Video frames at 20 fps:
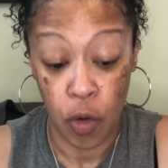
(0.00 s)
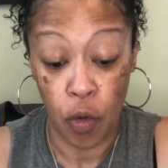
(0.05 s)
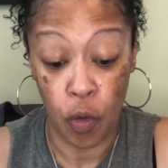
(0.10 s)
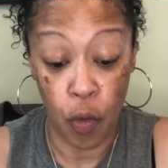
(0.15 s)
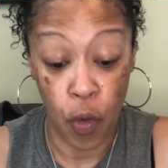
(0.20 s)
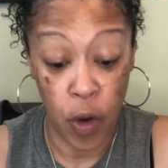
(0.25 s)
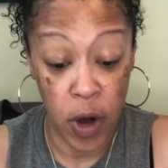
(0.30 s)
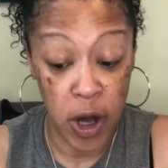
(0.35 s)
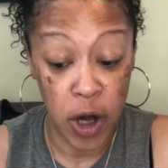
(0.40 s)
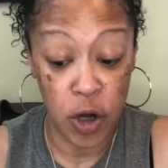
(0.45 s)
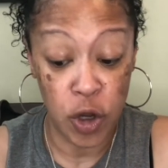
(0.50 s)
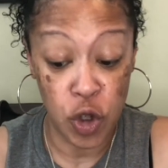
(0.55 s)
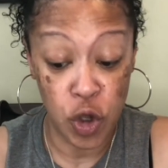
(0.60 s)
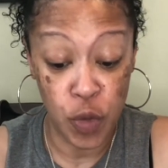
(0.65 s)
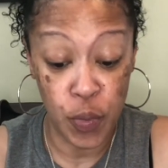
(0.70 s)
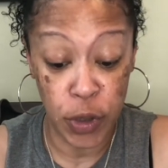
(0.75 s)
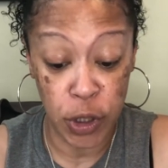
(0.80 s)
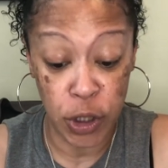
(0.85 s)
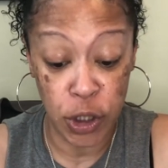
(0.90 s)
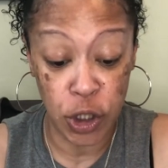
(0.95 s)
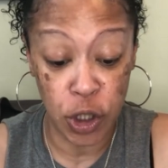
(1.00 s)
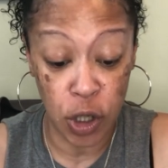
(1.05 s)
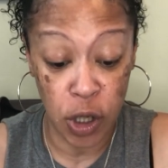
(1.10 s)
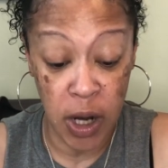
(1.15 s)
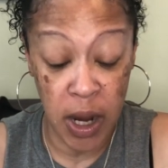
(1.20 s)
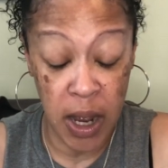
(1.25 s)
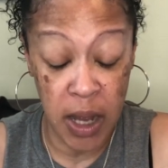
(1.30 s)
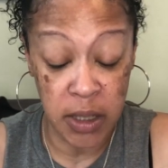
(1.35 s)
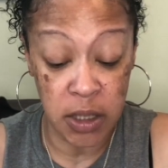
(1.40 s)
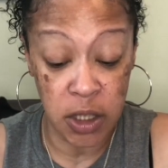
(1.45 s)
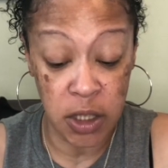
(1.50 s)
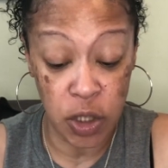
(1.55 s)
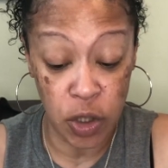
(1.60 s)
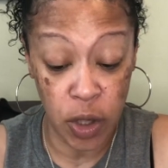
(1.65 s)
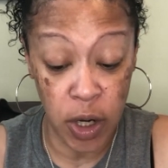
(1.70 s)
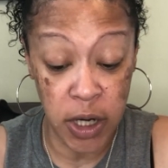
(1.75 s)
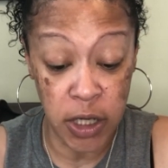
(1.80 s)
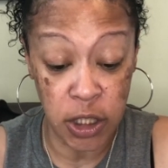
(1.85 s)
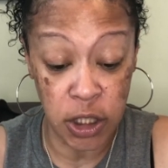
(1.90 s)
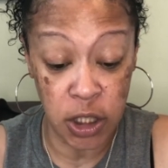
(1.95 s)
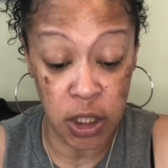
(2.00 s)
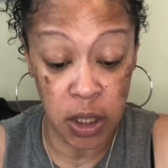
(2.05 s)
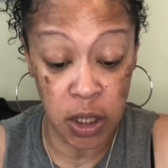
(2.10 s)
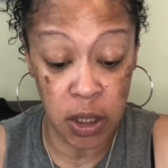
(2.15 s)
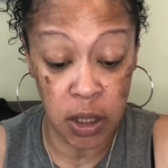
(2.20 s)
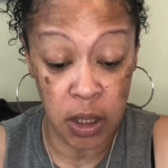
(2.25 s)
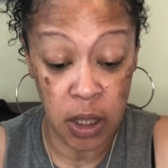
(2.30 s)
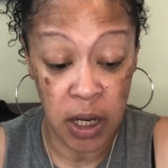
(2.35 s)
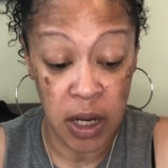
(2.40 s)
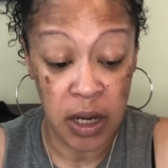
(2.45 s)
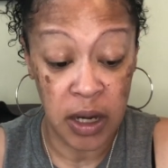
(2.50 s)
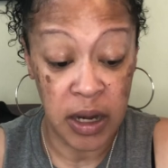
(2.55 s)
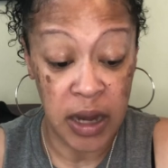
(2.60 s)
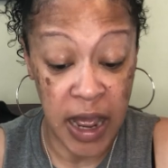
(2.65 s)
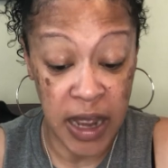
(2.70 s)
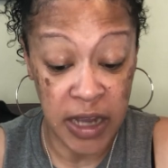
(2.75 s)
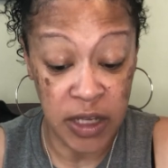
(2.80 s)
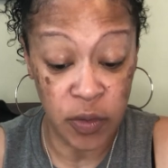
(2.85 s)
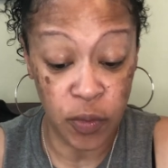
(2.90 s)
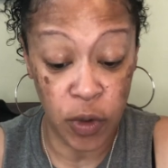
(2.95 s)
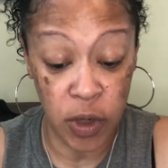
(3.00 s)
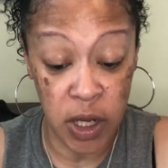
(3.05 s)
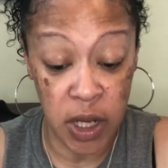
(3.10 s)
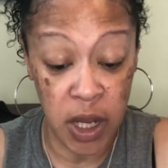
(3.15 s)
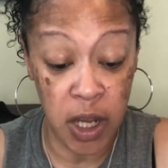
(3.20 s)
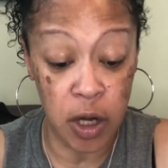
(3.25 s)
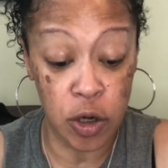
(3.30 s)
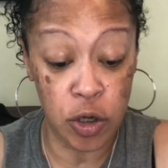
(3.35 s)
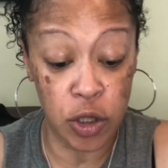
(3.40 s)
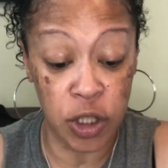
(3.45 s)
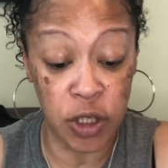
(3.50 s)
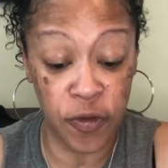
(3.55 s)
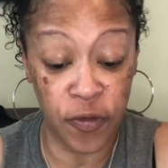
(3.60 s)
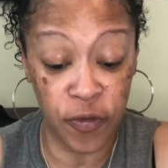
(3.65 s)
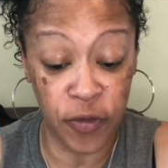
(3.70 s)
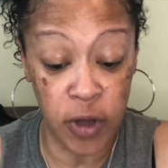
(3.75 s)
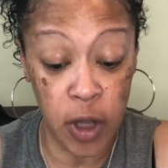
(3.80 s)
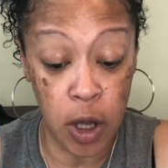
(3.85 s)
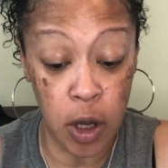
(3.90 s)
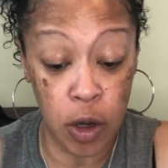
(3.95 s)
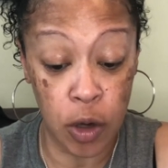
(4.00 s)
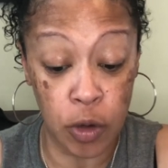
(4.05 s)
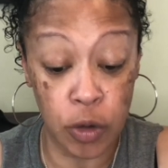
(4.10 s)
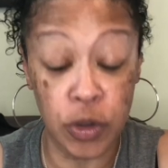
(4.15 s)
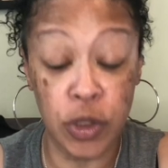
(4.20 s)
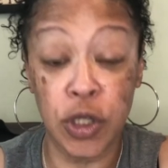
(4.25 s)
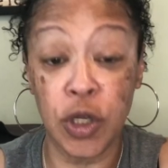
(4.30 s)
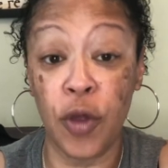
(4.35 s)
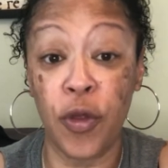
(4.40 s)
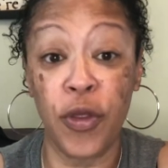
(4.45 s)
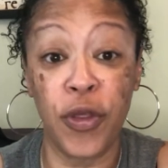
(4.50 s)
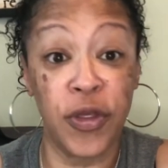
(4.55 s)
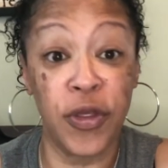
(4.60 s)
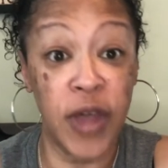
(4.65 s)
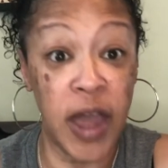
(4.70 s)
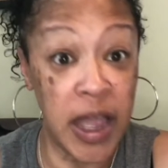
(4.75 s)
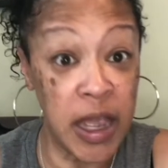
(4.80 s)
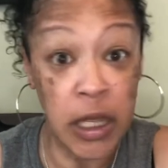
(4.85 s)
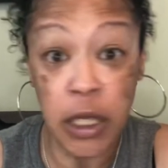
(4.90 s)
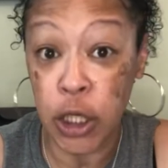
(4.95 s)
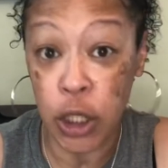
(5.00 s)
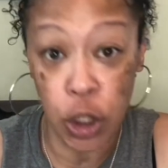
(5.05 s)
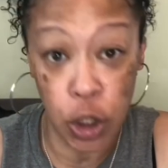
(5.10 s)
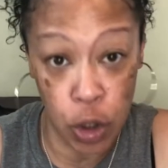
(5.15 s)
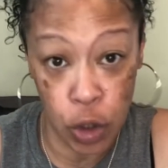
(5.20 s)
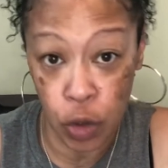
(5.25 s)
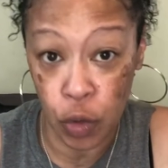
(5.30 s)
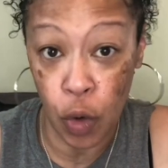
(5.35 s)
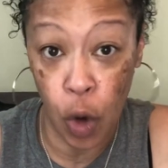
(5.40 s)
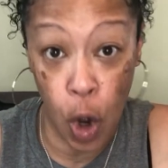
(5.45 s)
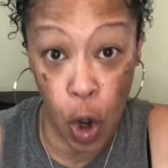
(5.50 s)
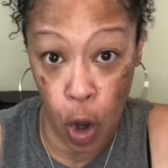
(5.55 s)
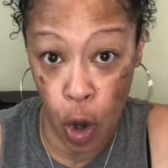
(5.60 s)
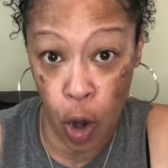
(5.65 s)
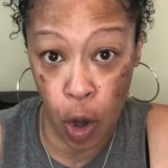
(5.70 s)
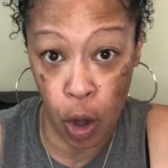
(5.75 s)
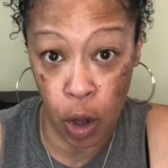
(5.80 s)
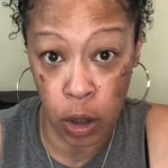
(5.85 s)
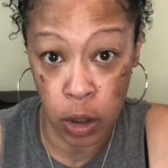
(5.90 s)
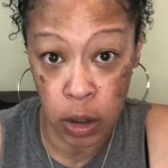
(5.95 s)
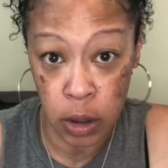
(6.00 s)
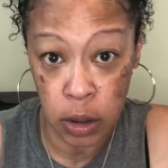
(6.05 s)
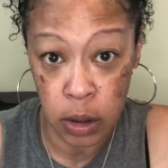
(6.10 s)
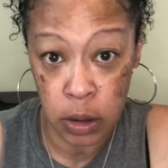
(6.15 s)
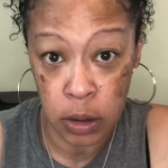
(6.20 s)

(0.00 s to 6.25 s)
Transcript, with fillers: Where you put your concentration, that's where the energy flows. So, thank you all